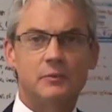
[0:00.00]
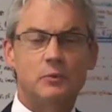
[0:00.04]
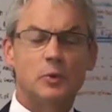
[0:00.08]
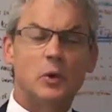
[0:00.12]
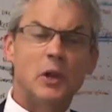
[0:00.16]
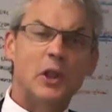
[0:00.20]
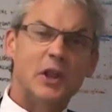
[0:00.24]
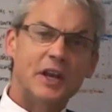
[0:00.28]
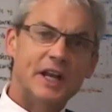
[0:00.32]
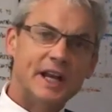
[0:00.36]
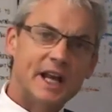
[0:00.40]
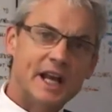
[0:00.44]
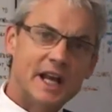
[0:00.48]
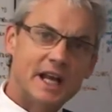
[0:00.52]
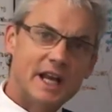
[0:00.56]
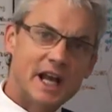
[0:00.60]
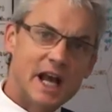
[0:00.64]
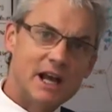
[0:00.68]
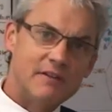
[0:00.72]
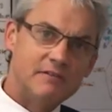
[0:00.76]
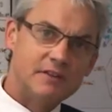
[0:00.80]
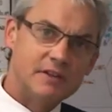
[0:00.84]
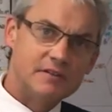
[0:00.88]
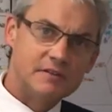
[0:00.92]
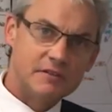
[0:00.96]
learning how to
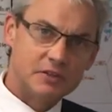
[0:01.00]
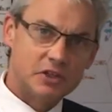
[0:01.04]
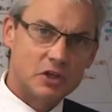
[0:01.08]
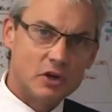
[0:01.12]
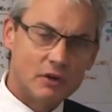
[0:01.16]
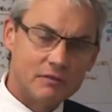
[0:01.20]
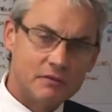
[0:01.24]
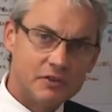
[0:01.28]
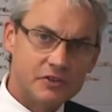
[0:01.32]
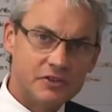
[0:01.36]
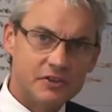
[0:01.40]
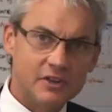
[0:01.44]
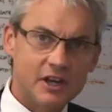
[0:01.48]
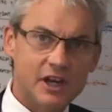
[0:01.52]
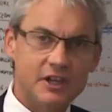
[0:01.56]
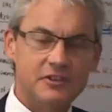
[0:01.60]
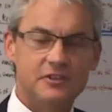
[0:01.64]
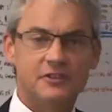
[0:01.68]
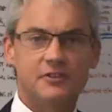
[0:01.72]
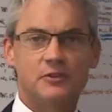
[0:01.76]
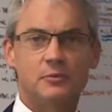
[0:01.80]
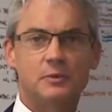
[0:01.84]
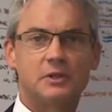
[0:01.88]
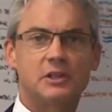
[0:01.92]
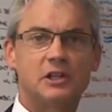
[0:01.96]
have different
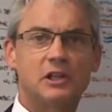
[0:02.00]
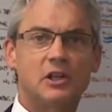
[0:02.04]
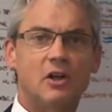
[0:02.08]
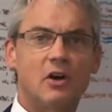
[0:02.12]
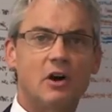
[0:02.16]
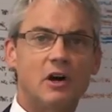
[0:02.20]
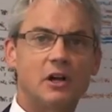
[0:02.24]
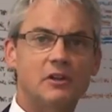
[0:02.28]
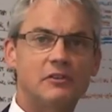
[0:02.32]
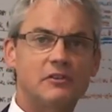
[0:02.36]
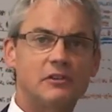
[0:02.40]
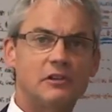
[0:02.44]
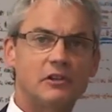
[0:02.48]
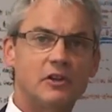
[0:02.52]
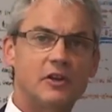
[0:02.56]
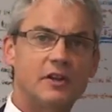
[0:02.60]
conversations with clients,